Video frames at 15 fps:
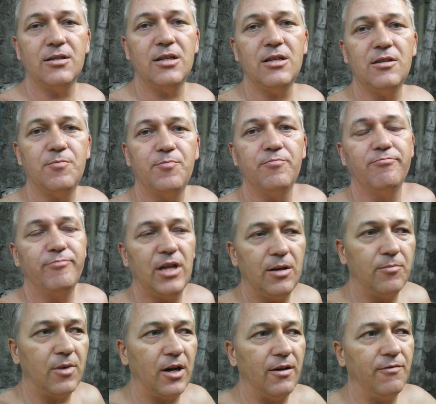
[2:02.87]
he's
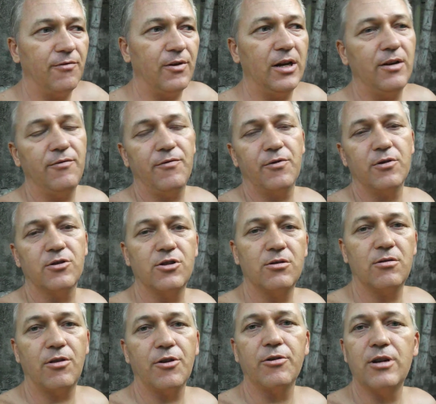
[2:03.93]
been my friend for
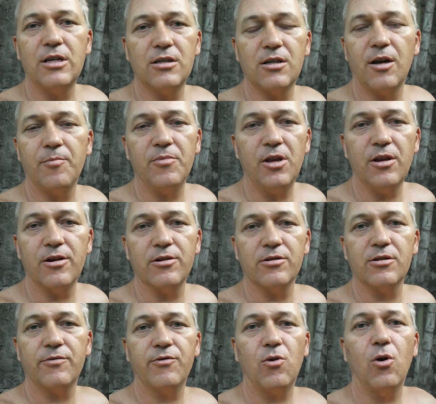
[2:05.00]
30 some
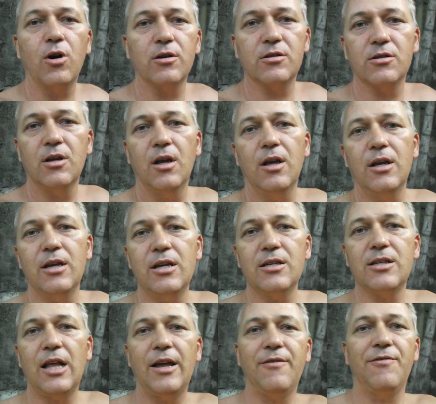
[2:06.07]
years. Of course,
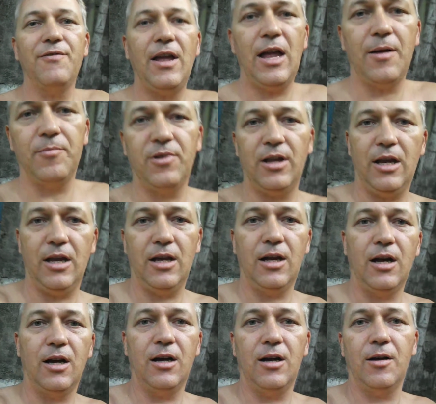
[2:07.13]
he's like family.
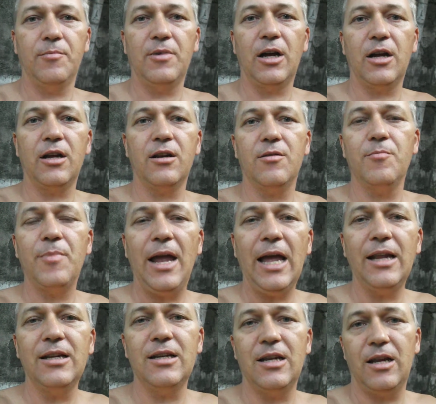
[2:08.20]
Uh, I'm not going to
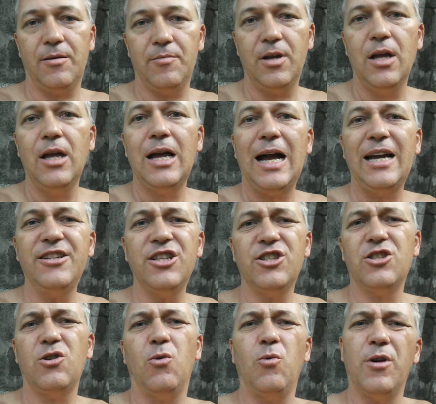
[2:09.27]
abandon him. I
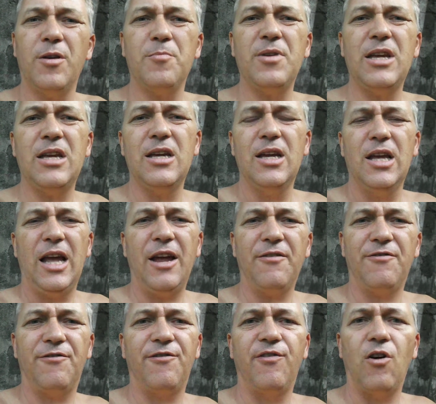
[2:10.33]
just don't want to be at
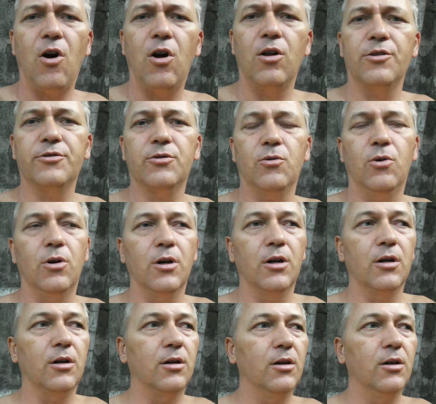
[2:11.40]
fault or,